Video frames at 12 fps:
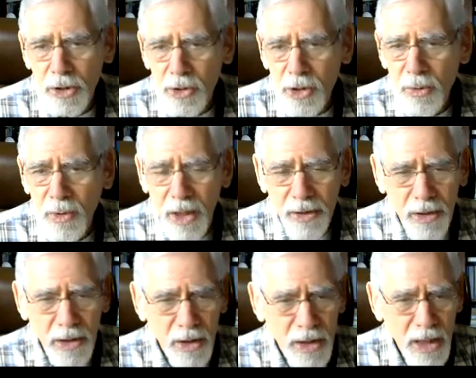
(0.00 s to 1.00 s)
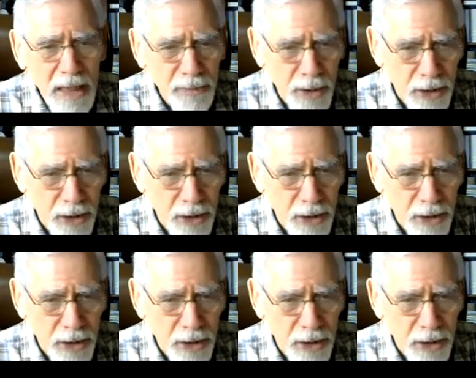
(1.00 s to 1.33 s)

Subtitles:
and so on that are not